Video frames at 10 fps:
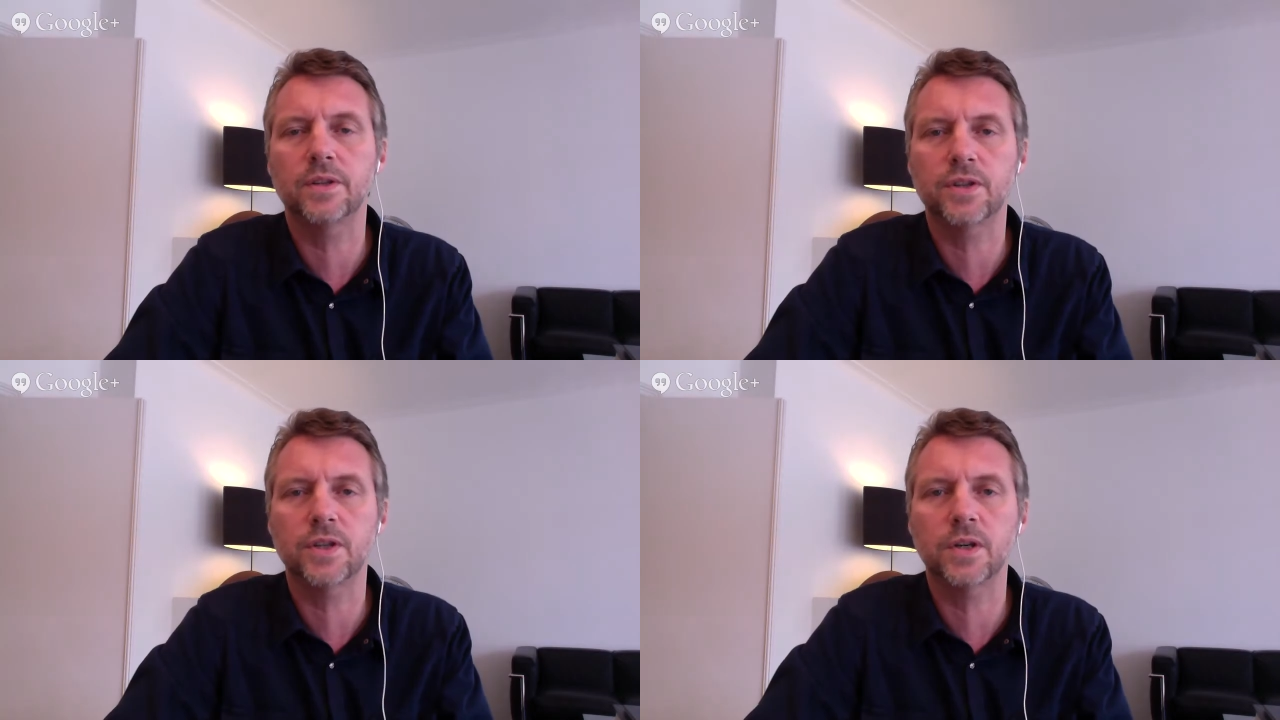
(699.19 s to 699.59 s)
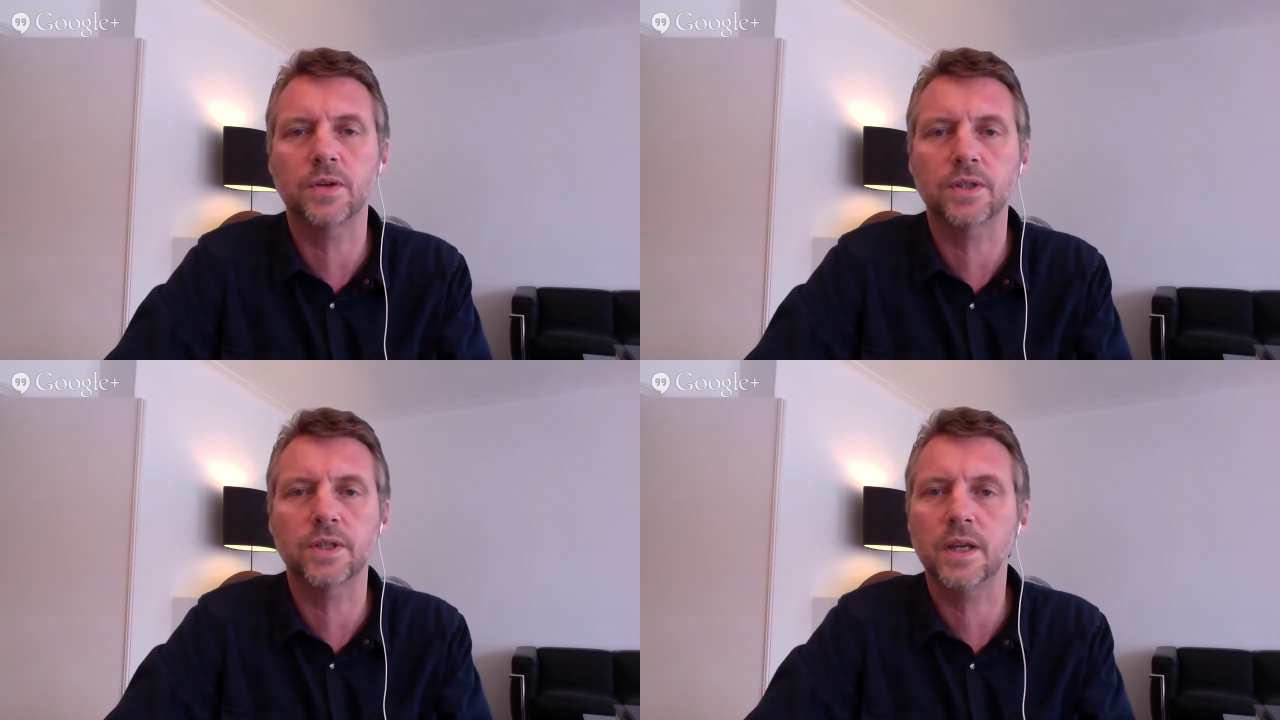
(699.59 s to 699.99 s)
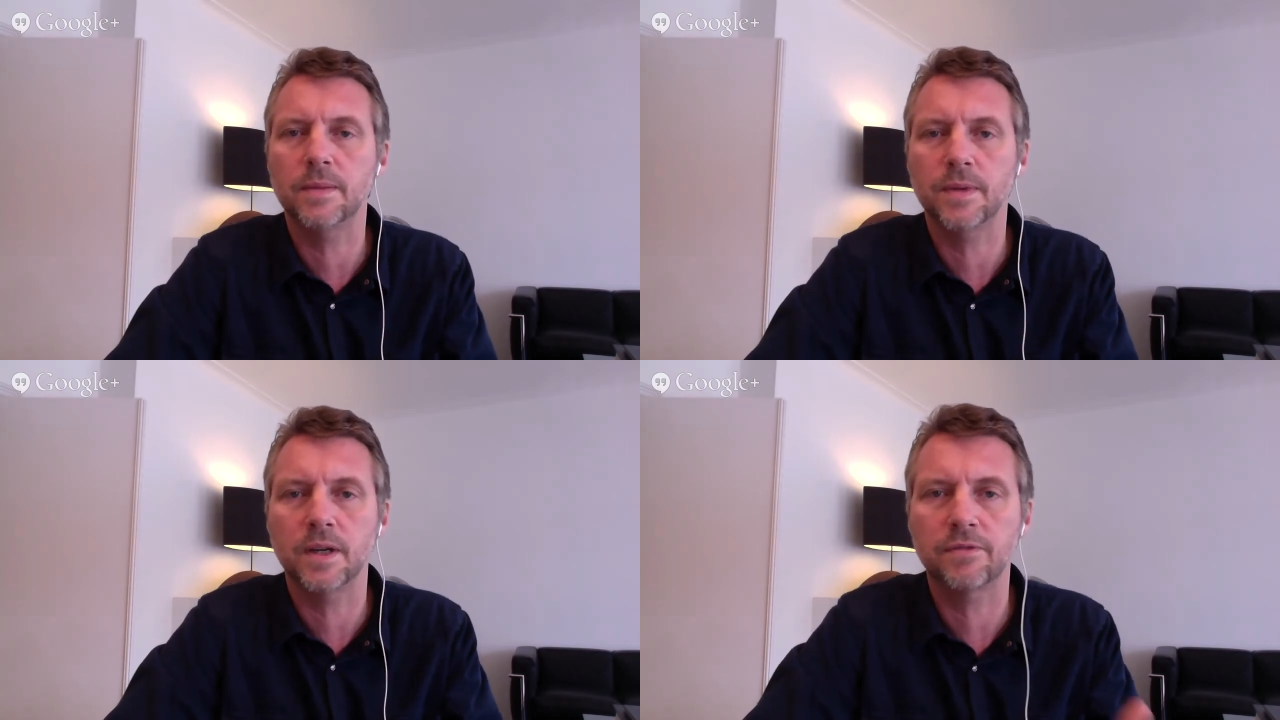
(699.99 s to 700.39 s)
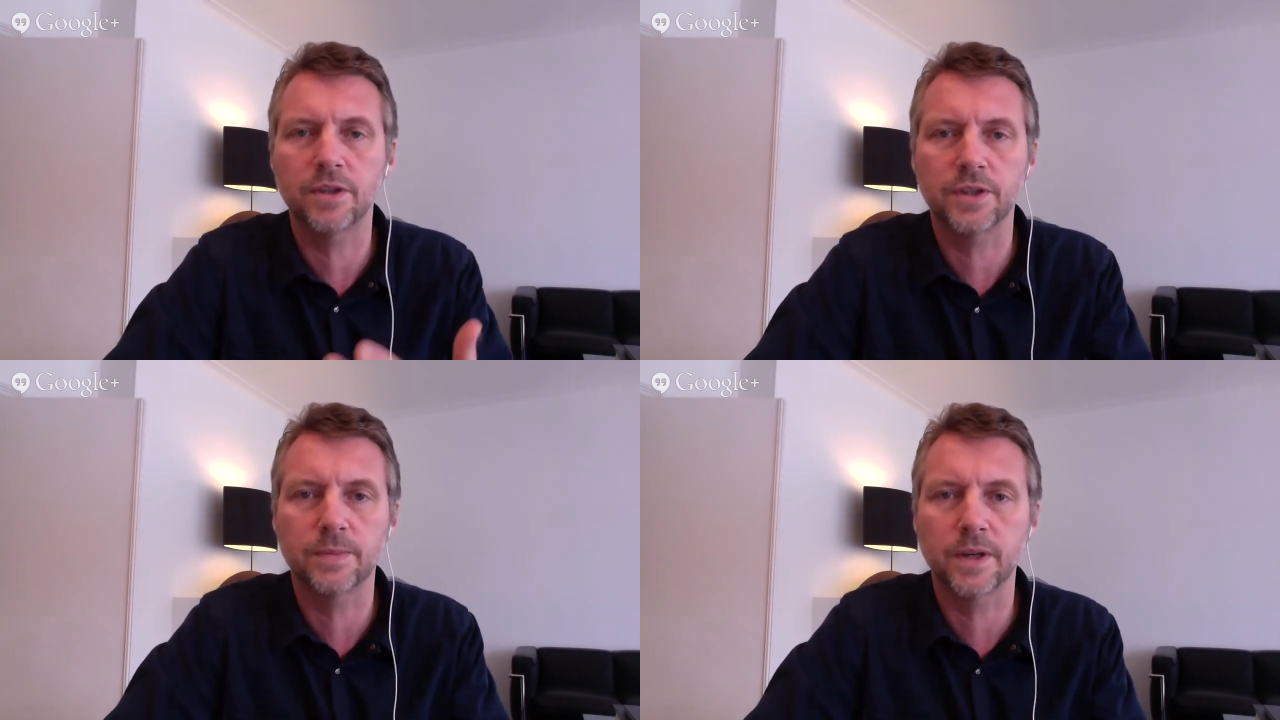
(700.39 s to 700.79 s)
to show or say about
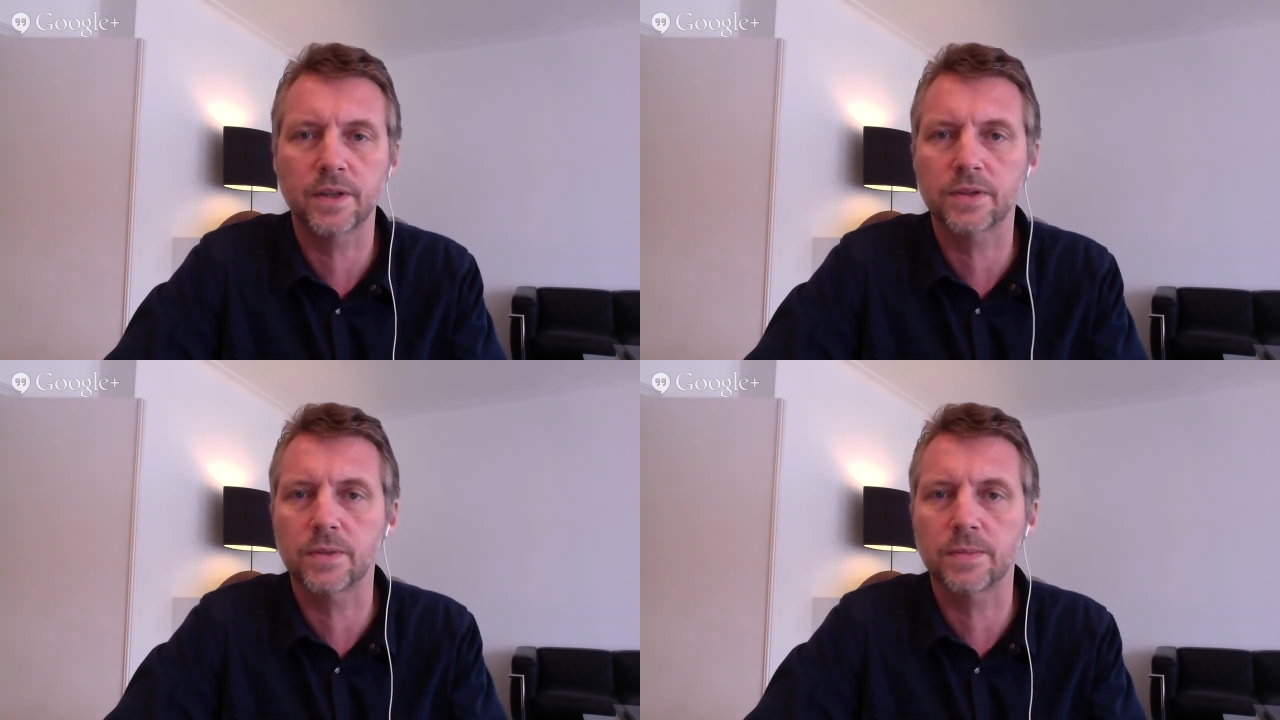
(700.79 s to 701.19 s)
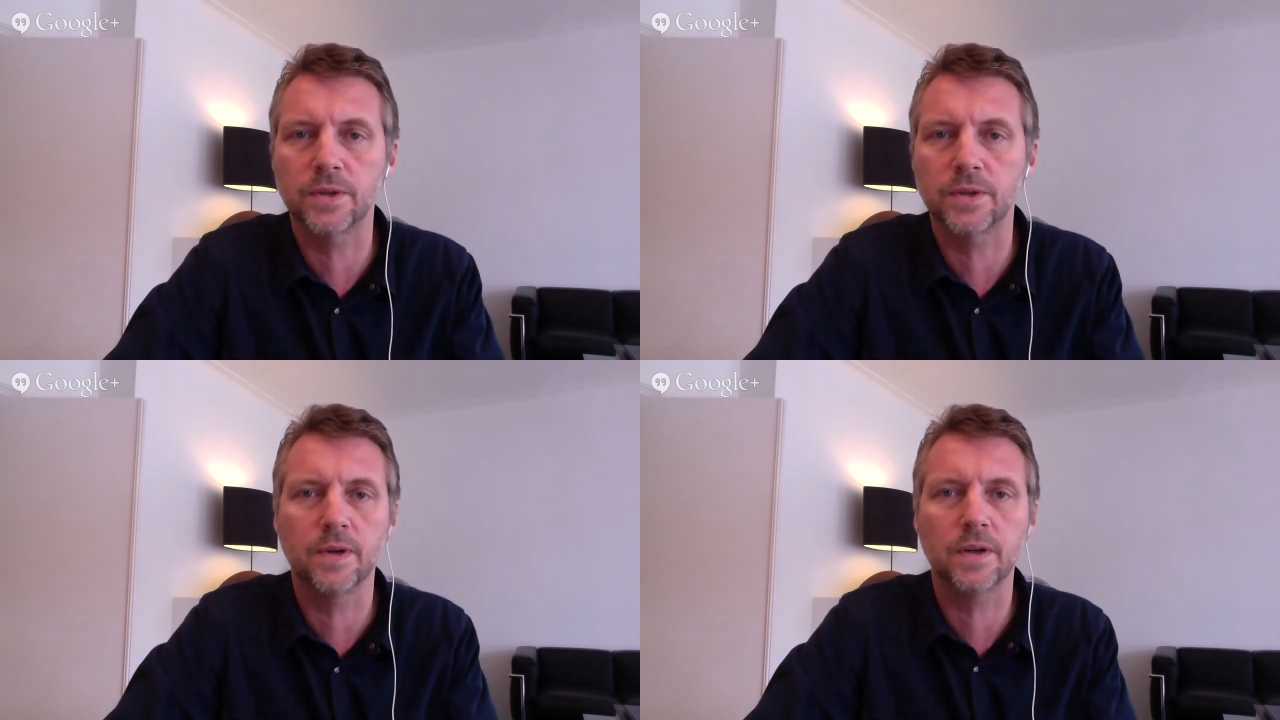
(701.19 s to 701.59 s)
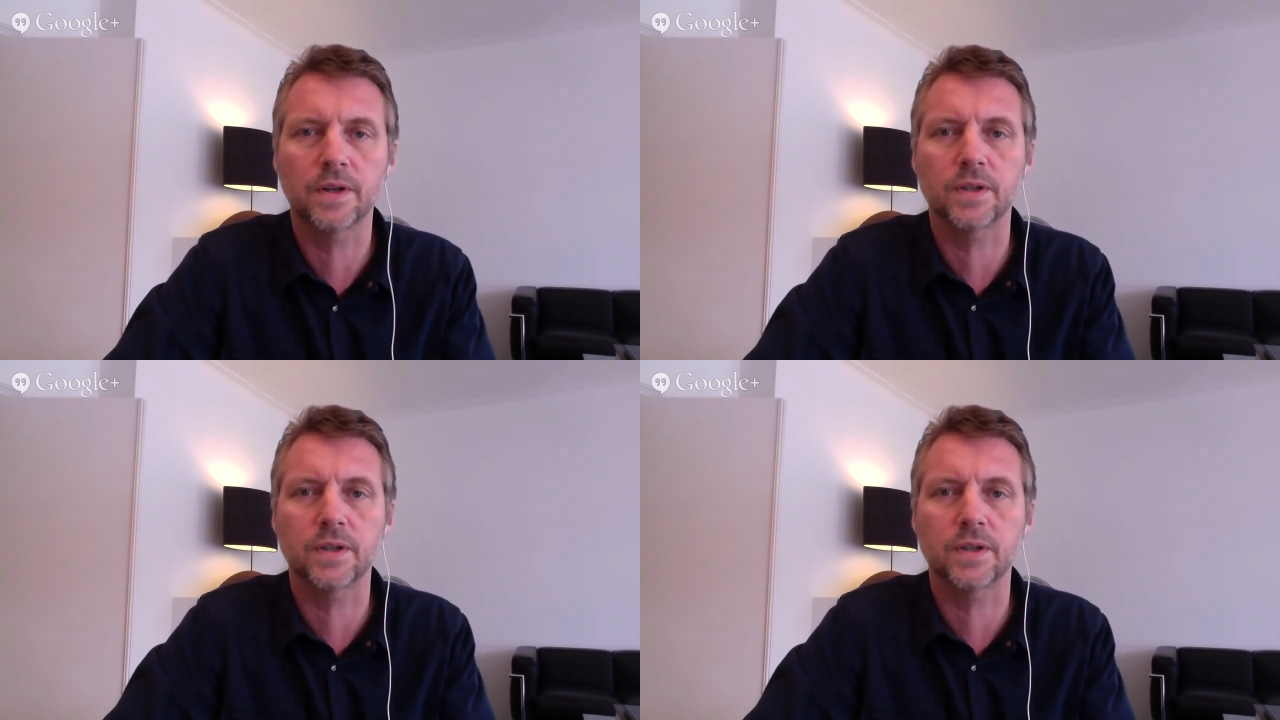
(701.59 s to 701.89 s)
frontier markets or emerging markets.